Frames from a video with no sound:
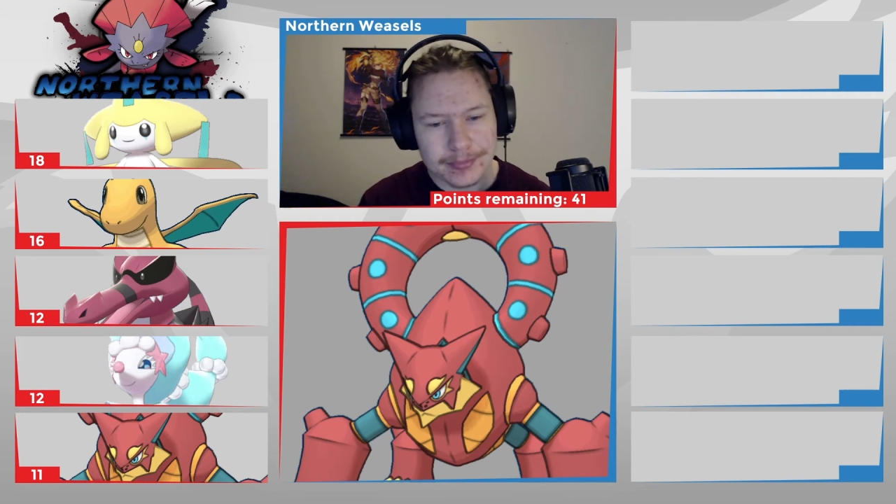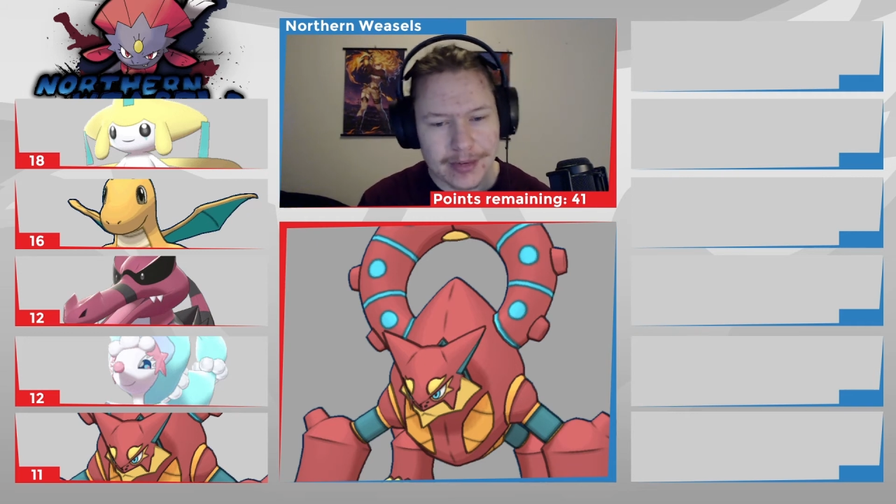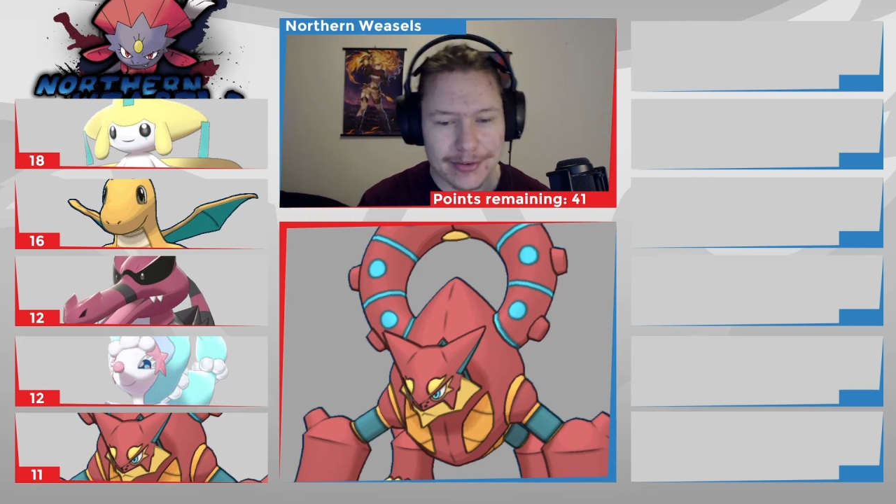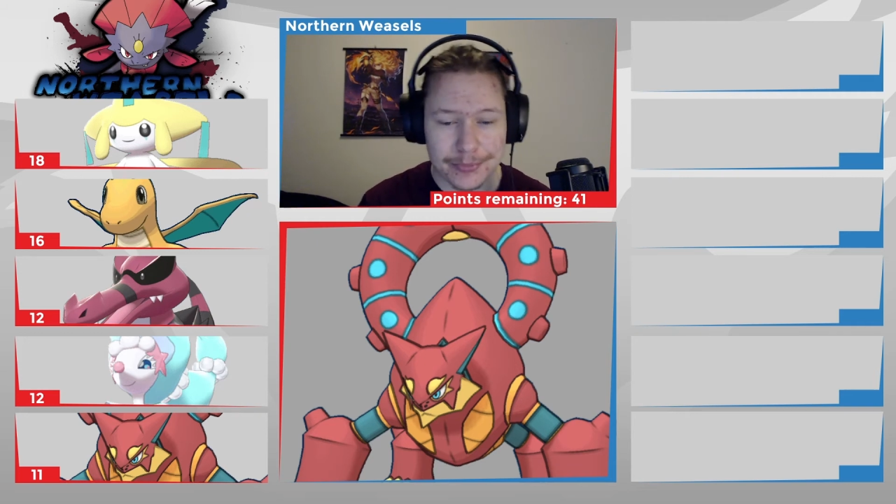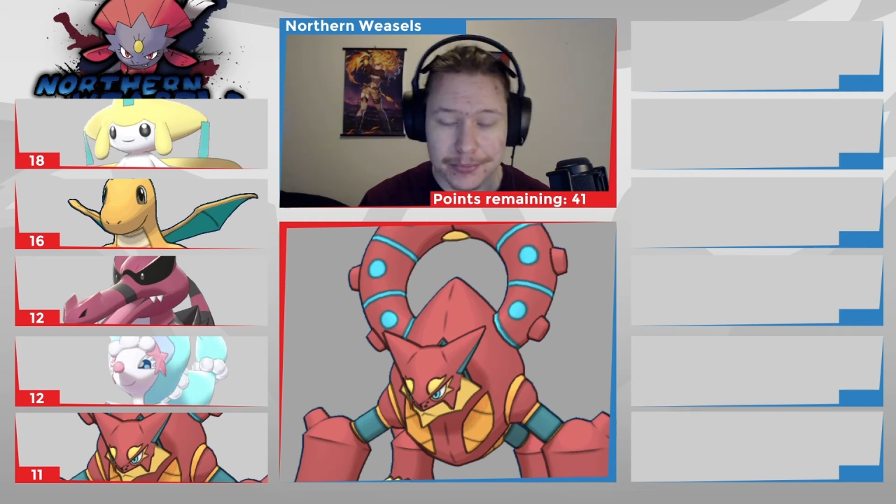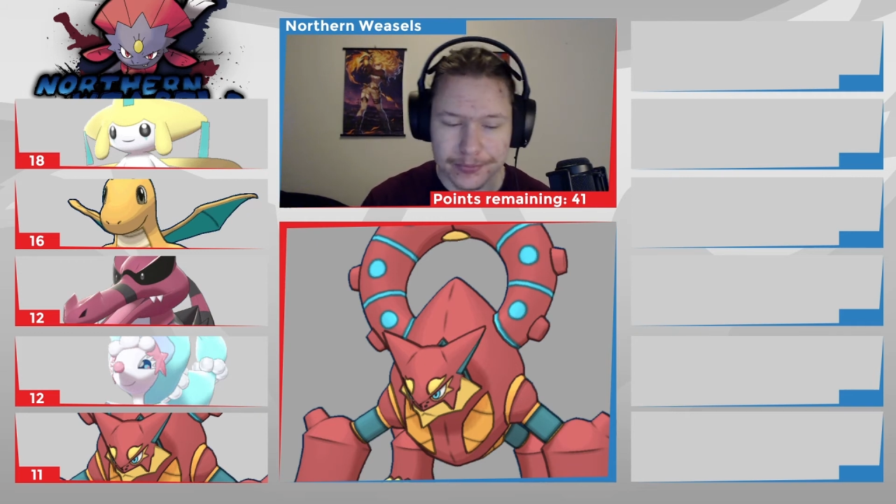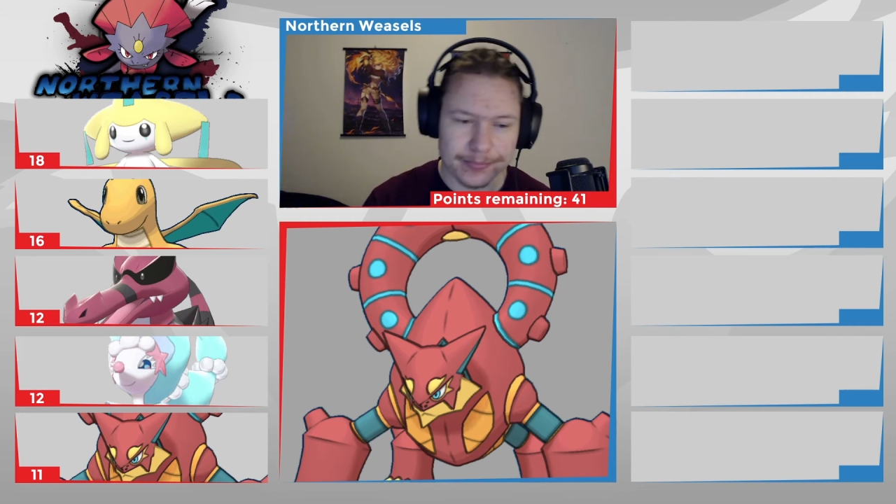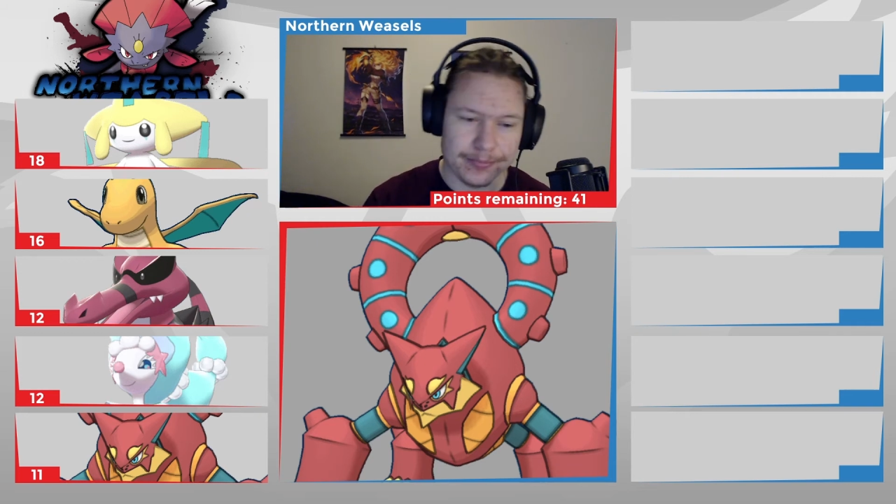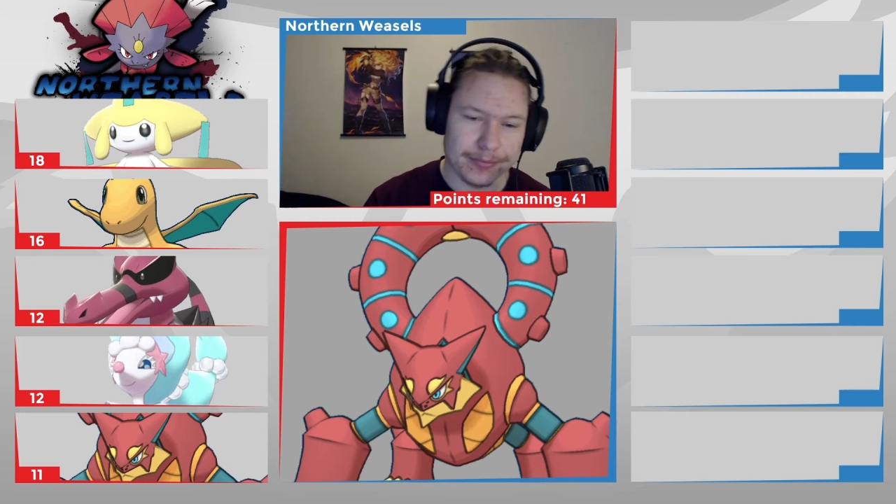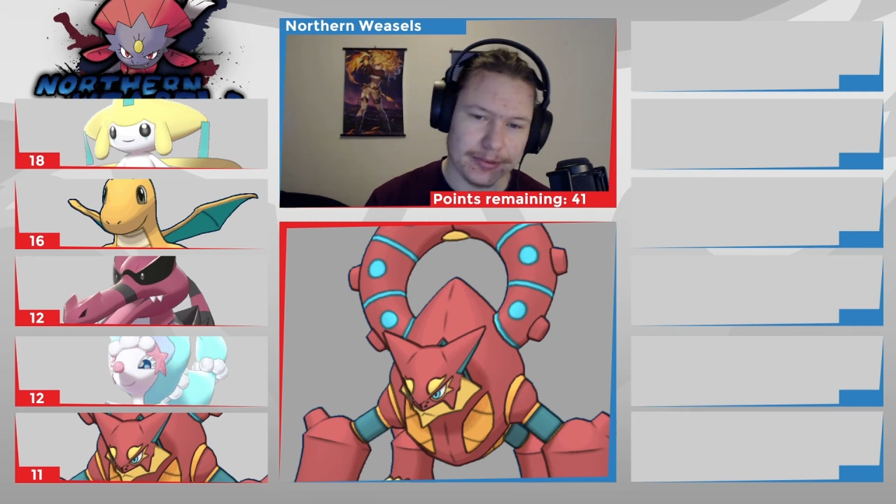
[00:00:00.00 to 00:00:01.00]
and
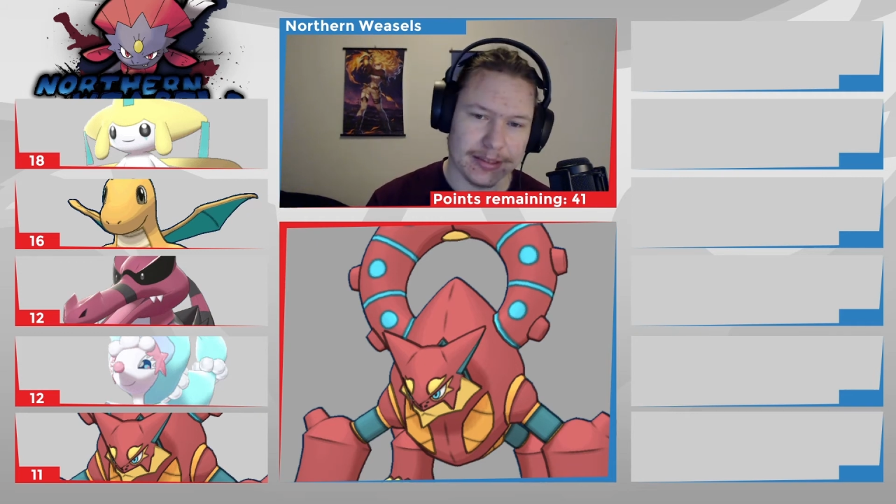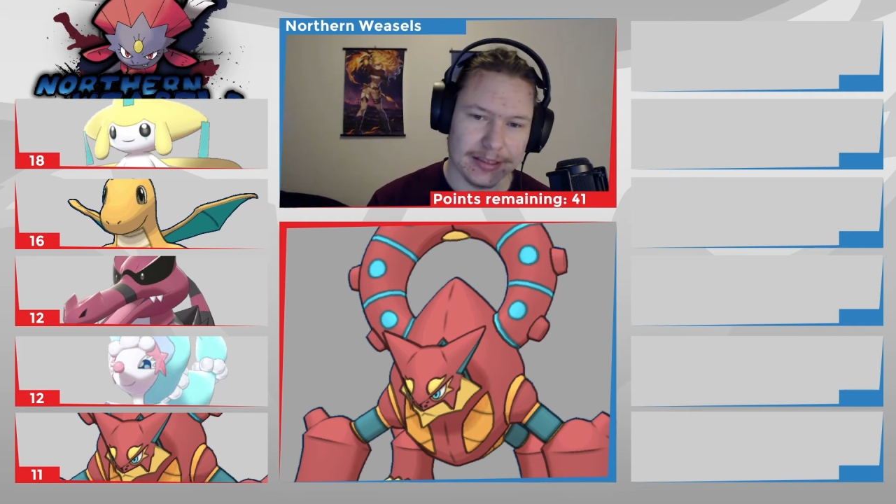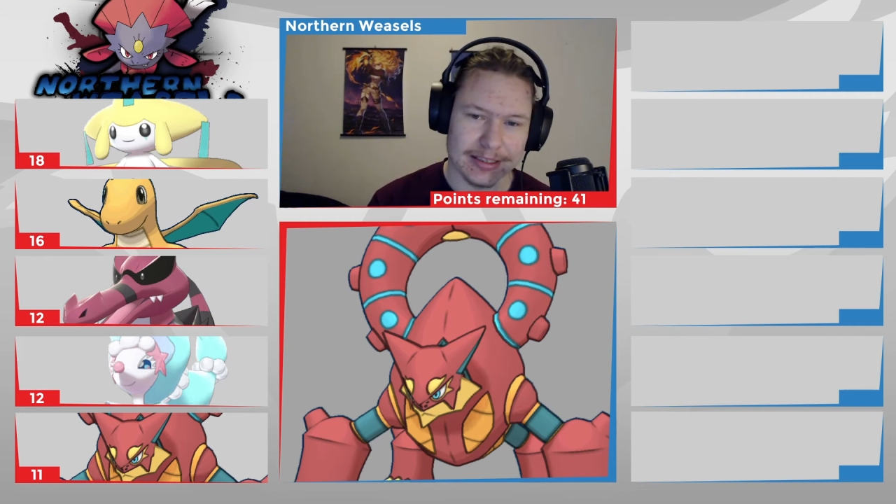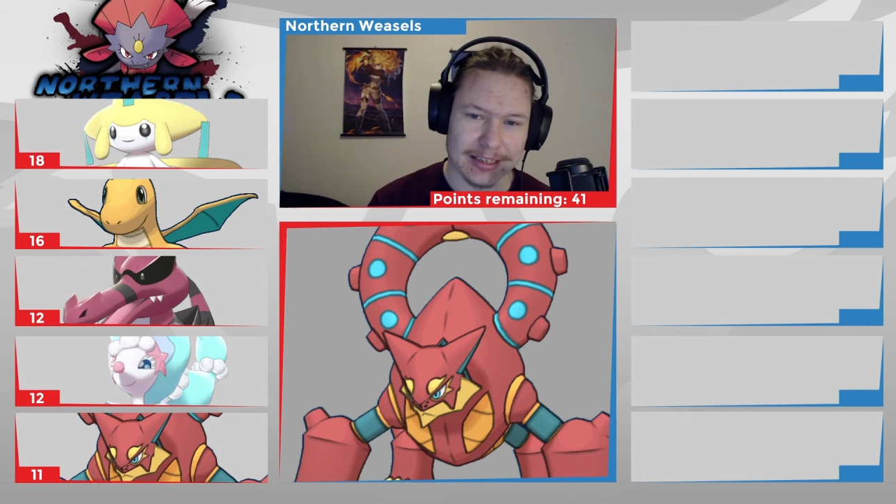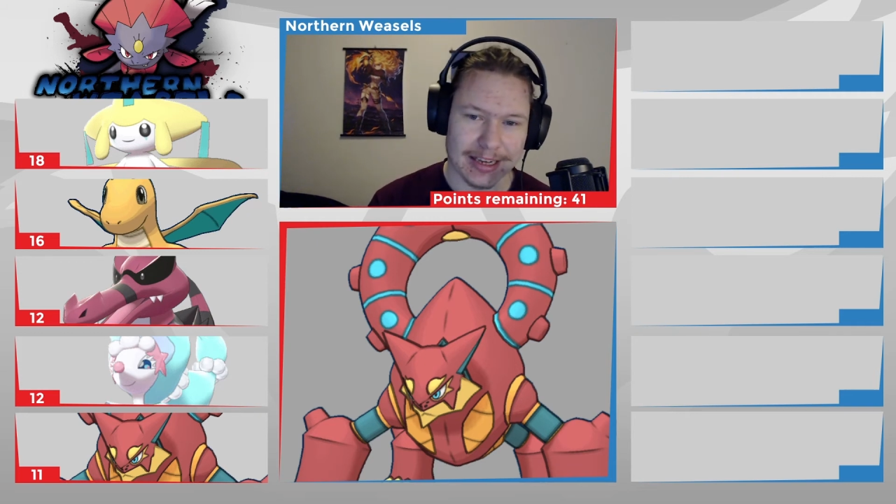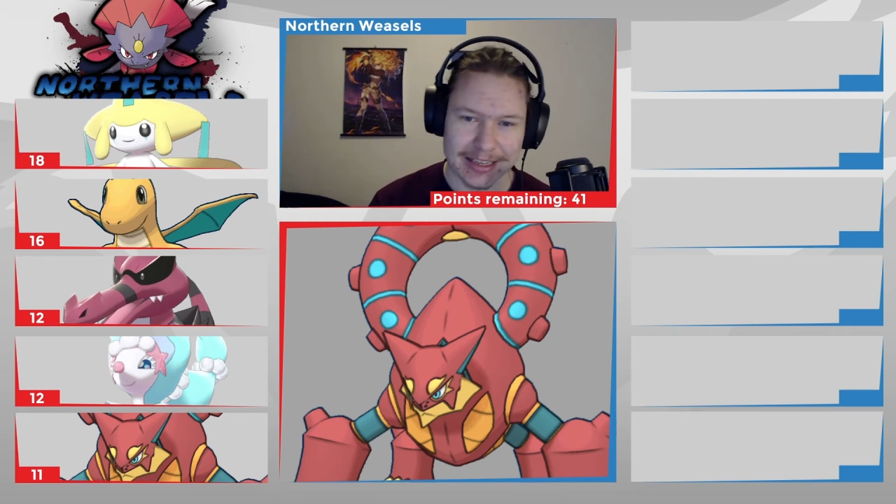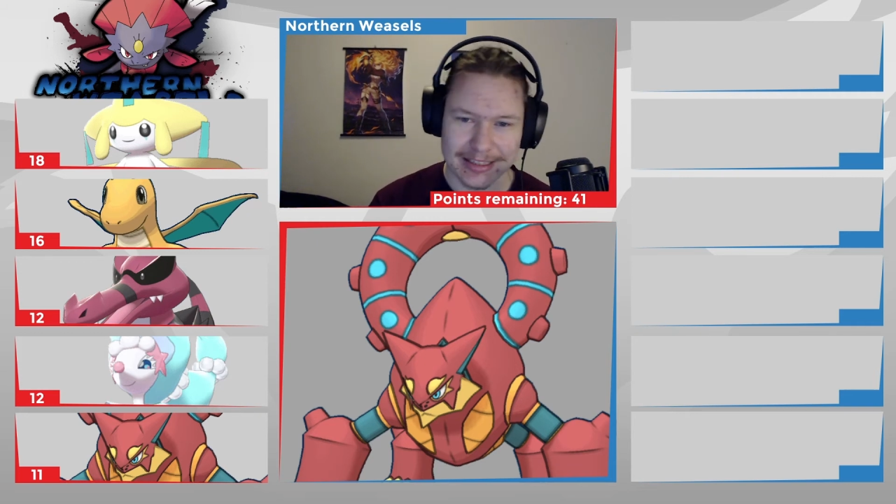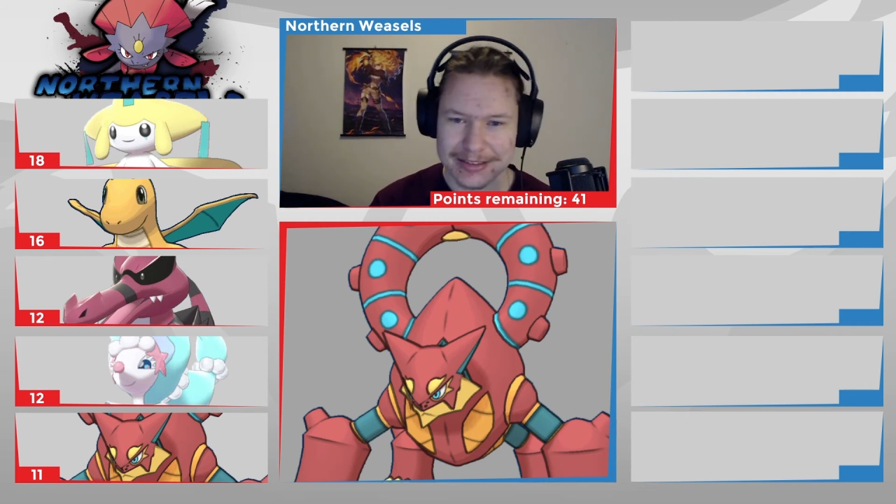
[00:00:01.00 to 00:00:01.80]
like